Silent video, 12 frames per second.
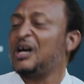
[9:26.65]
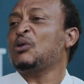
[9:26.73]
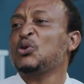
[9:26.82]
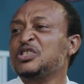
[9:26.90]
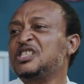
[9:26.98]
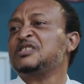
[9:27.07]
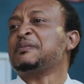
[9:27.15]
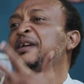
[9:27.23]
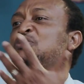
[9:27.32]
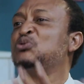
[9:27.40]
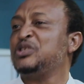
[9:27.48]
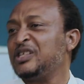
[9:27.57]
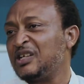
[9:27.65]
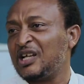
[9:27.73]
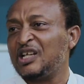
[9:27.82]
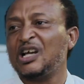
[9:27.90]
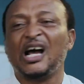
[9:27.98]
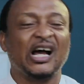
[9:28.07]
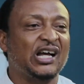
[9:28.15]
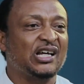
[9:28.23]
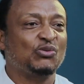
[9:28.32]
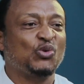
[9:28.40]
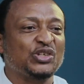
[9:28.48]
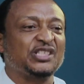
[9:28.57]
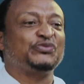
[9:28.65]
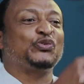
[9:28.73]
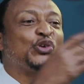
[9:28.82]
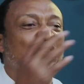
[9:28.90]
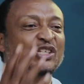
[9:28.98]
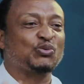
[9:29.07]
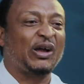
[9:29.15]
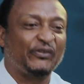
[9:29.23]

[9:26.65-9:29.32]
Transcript: What's this man doing here? Yeah. What's he following his